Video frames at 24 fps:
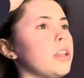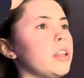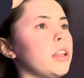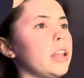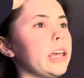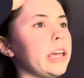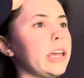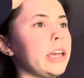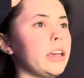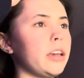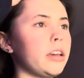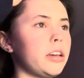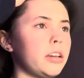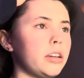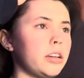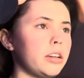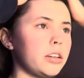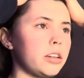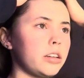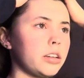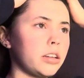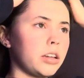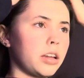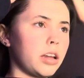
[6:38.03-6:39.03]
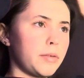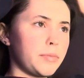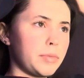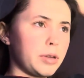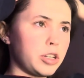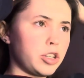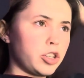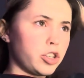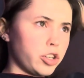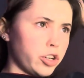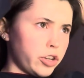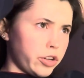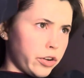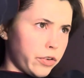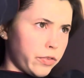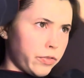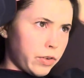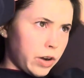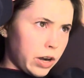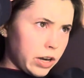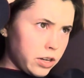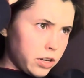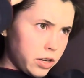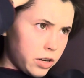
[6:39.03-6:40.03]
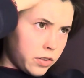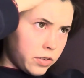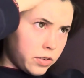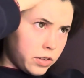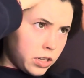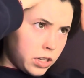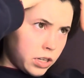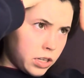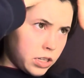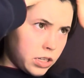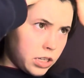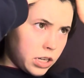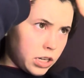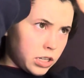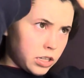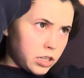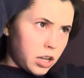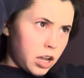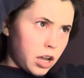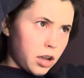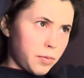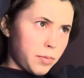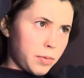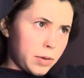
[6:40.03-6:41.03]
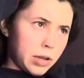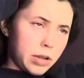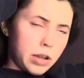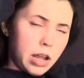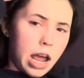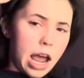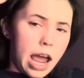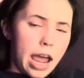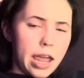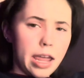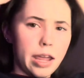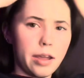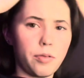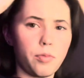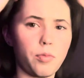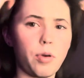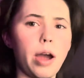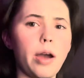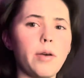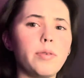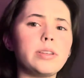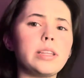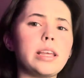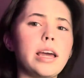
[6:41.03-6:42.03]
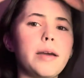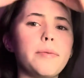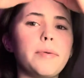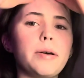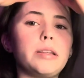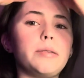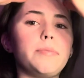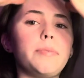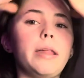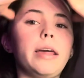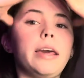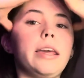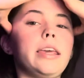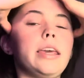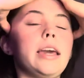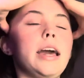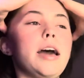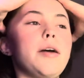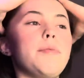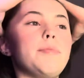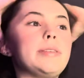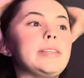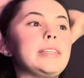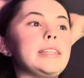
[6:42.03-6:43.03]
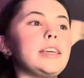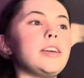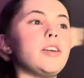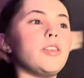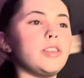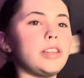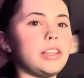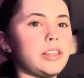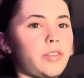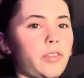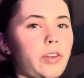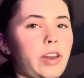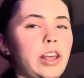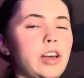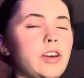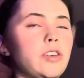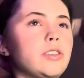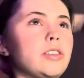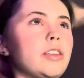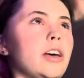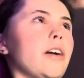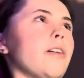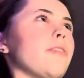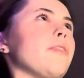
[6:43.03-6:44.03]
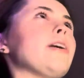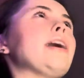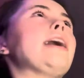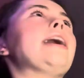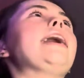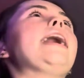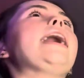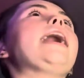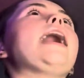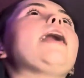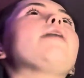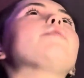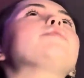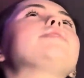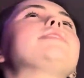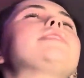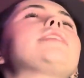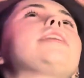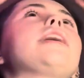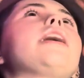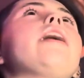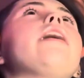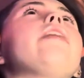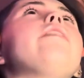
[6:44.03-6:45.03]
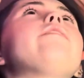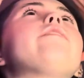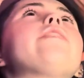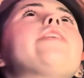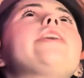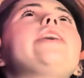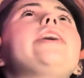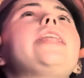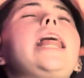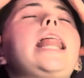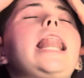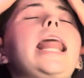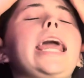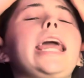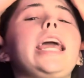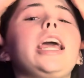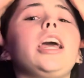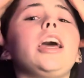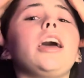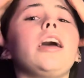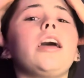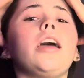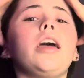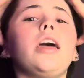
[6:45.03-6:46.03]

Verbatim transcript: Like, I mean, sure, your friend could have seen a TikTok, but I, why was I about to be like, yeah, I've been seeing all these videos of how it's good for you to, like,